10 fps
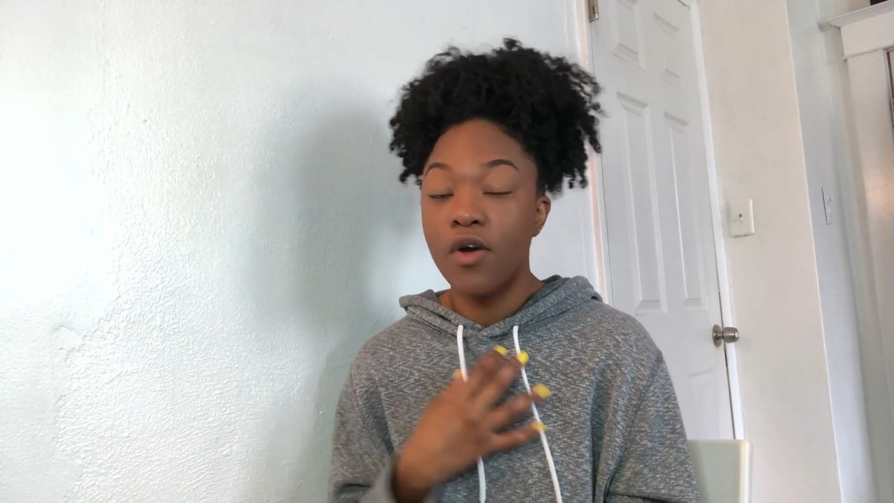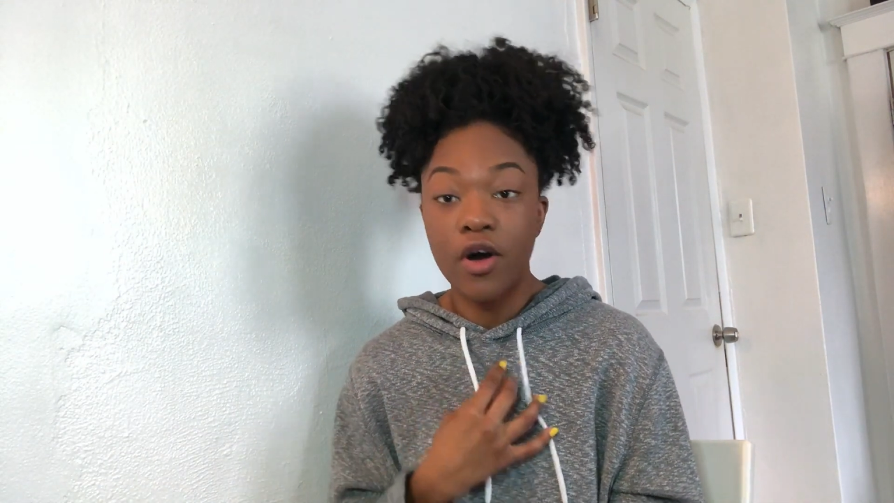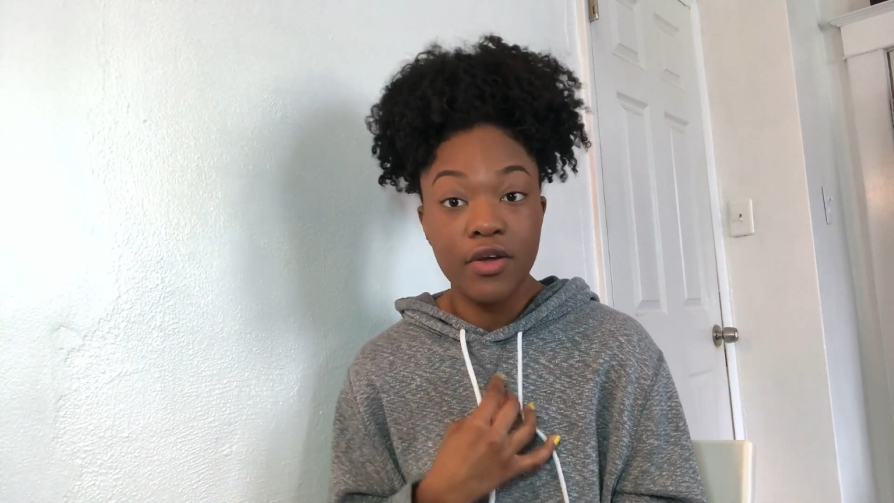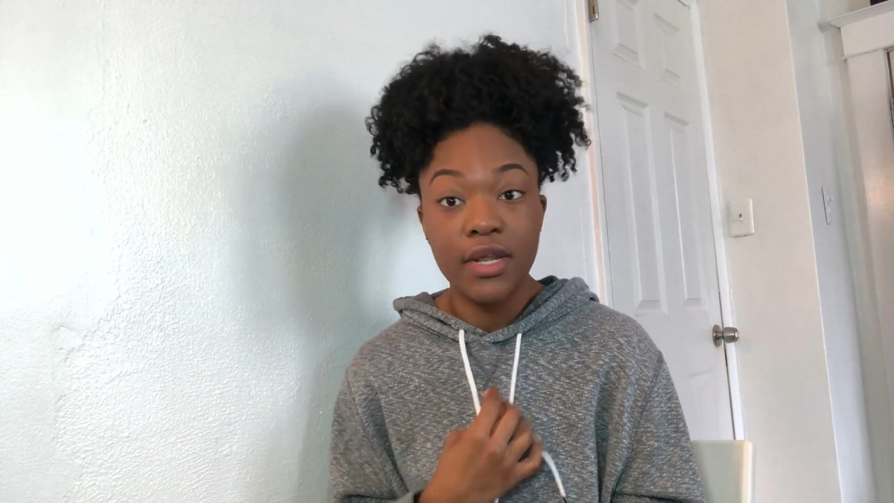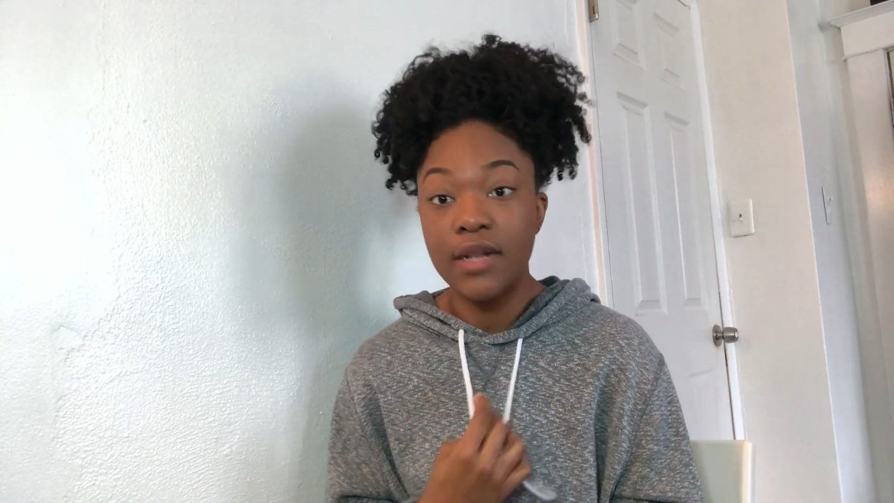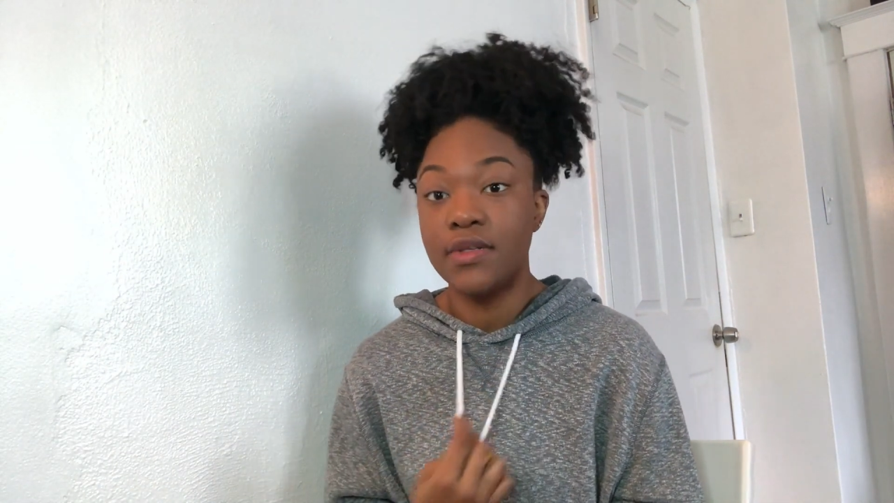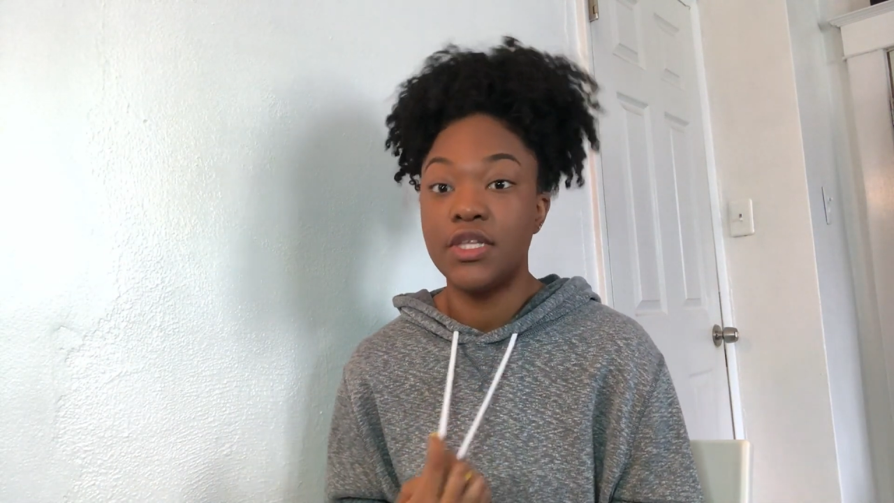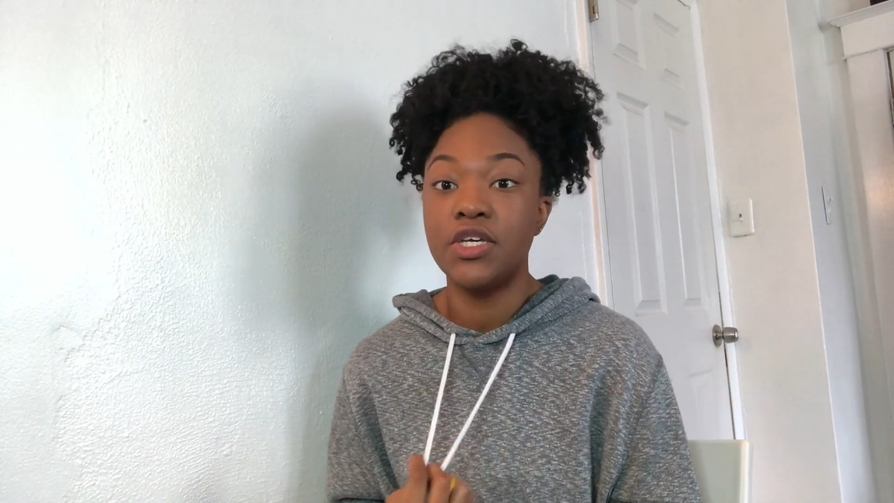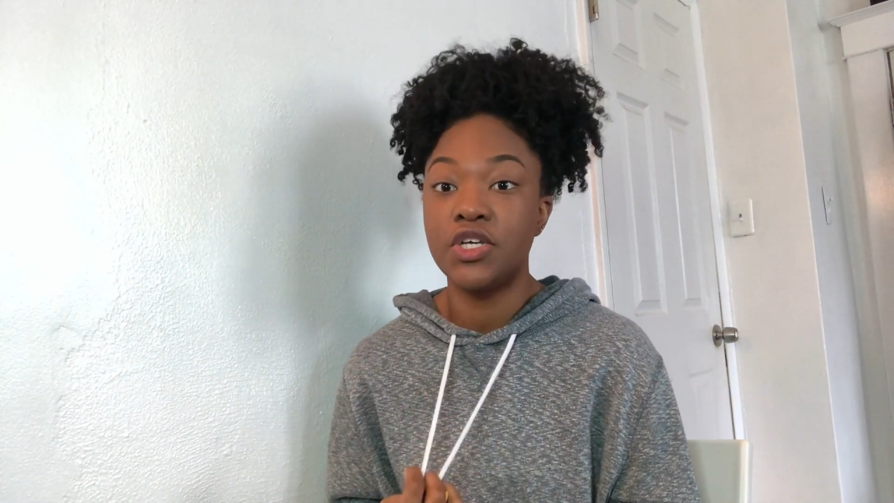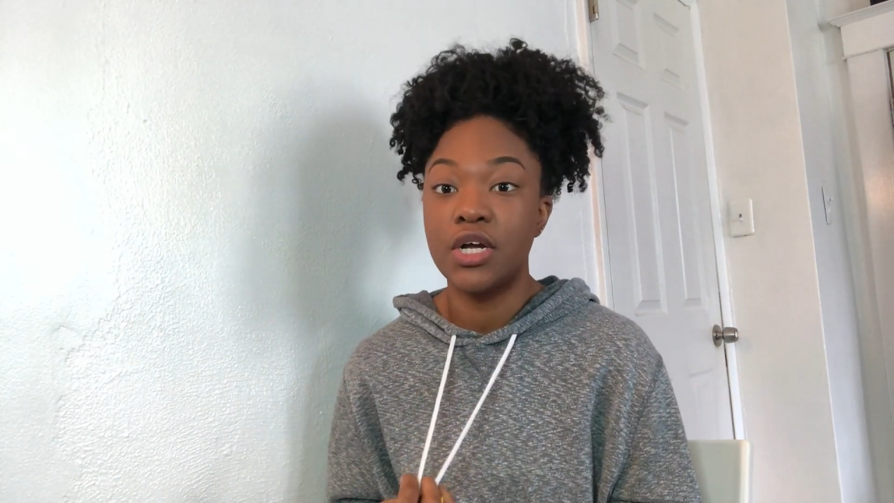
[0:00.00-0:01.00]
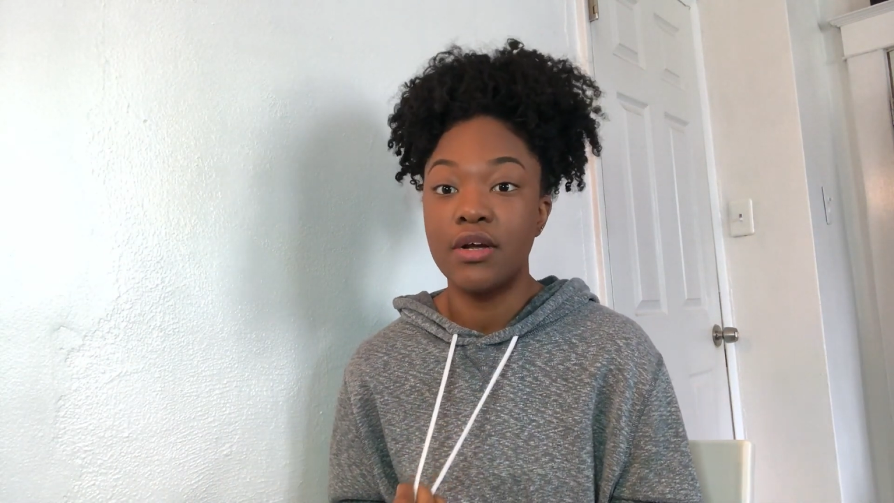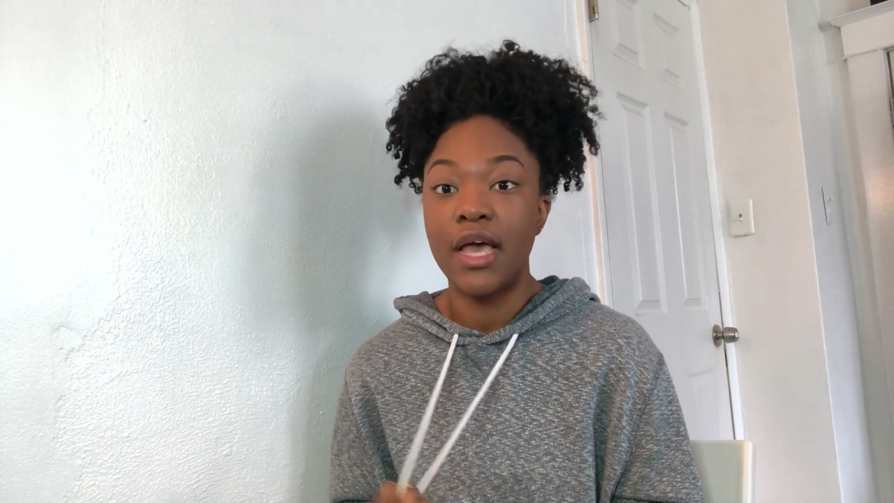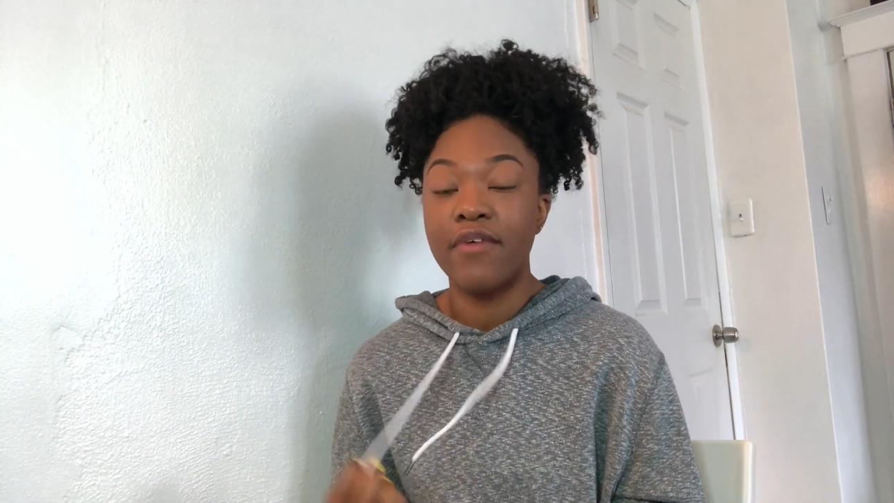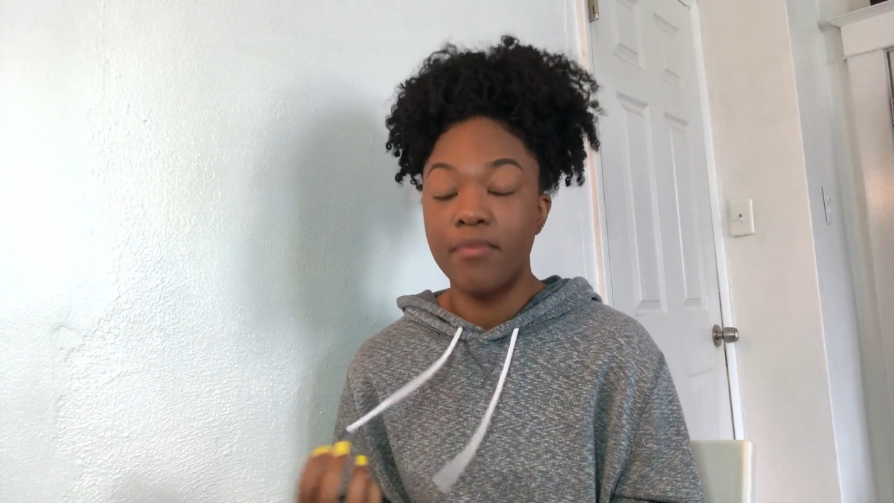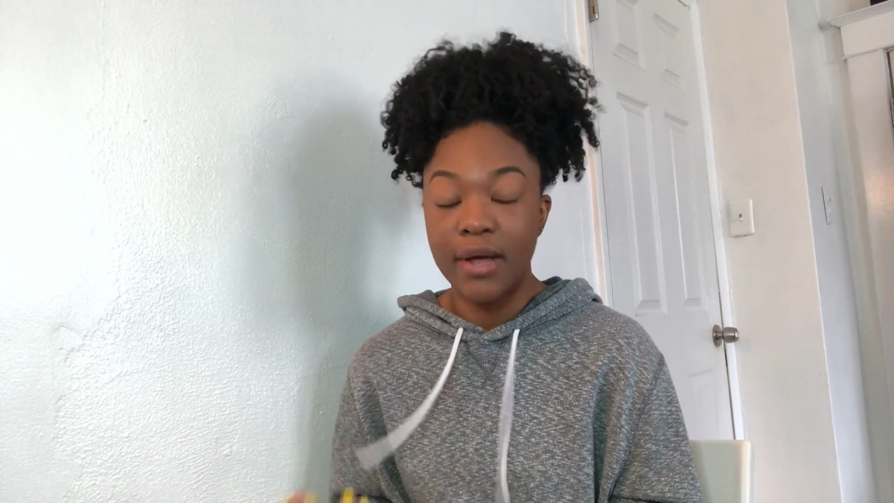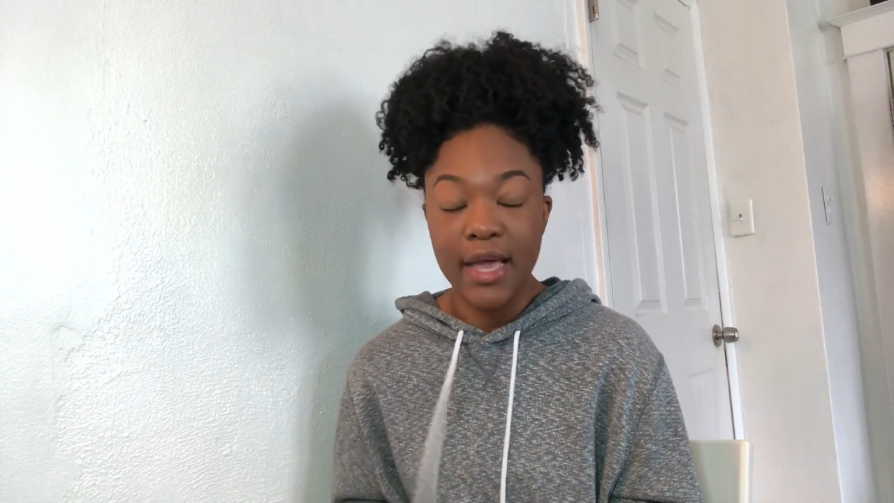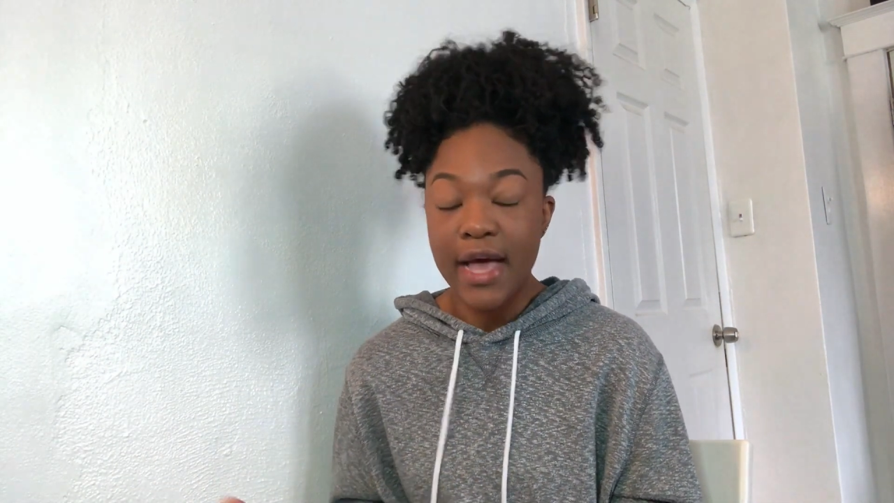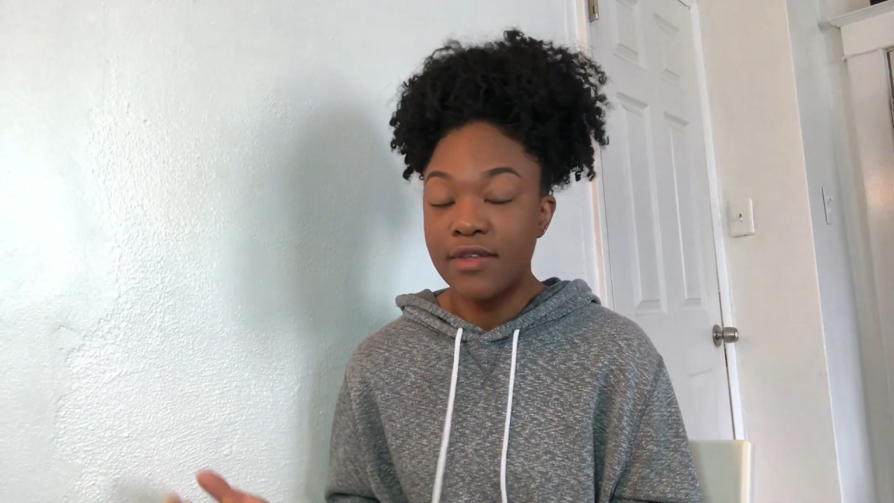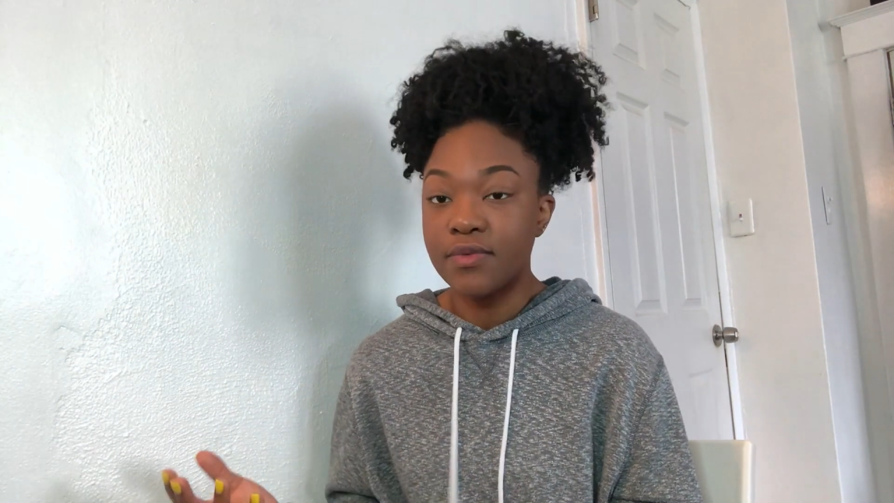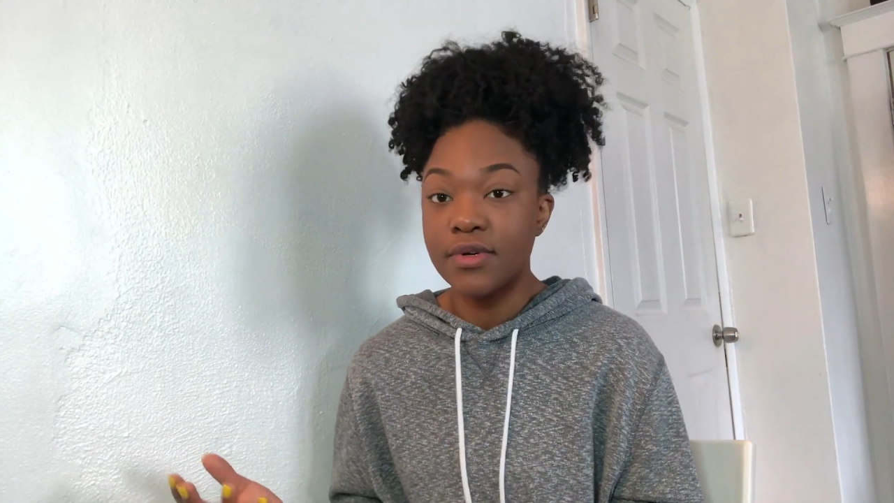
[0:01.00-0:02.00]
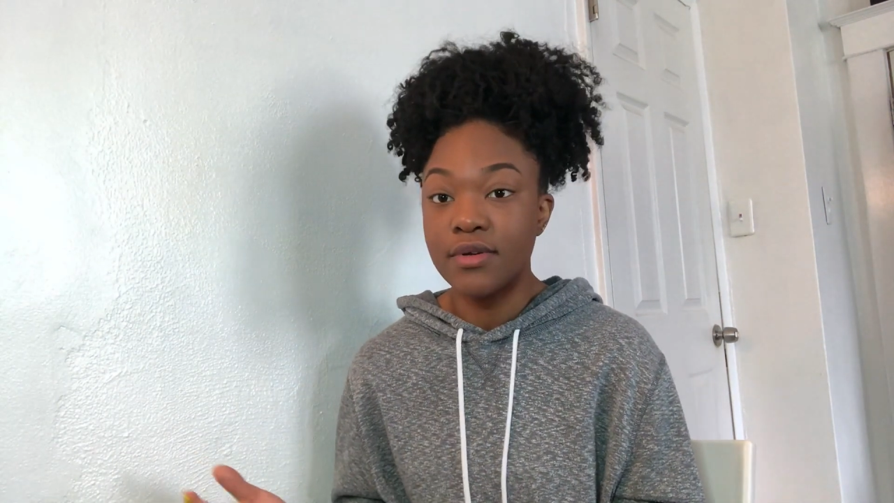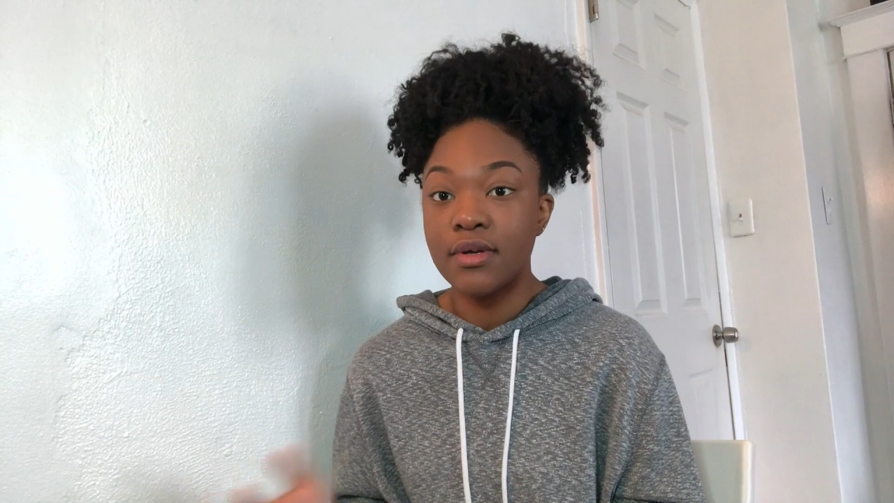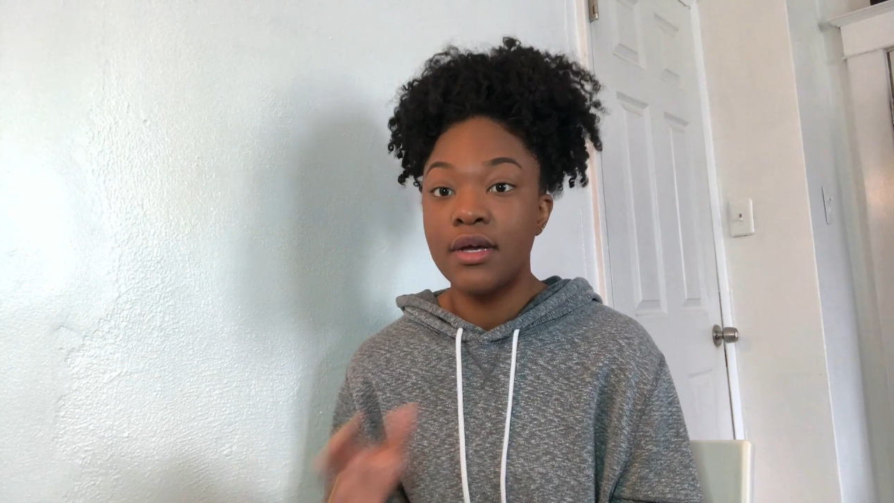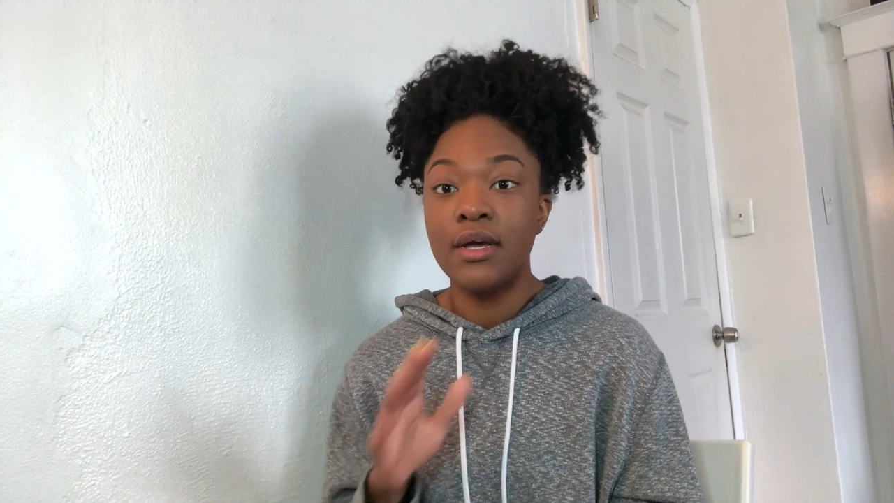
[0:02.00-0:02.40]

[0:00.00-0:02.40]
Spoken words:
All you need is a t-shirt. Everybody has one.